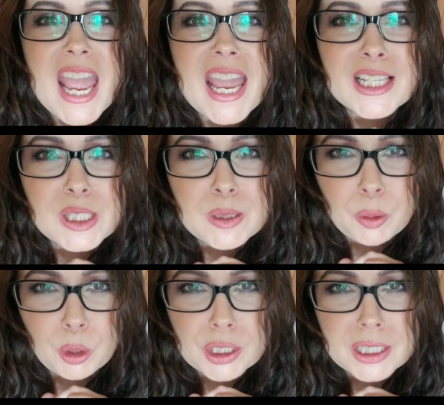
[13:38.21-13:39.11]

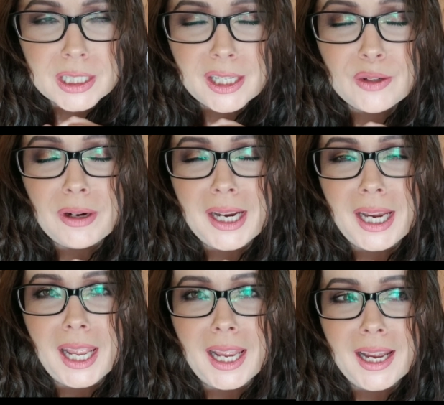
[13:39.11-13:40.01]
expert in
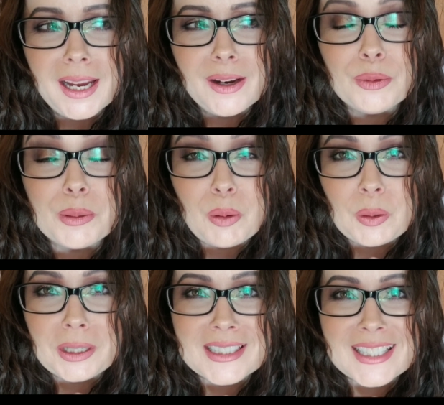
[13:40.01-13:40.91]
writing
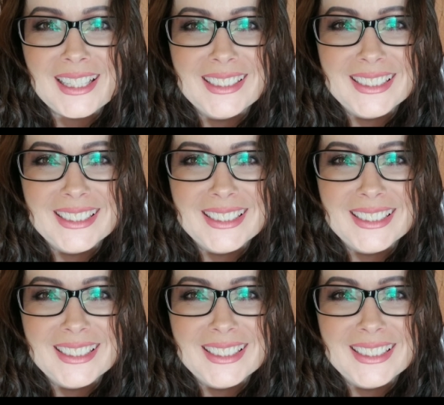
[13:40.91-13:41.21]
reports.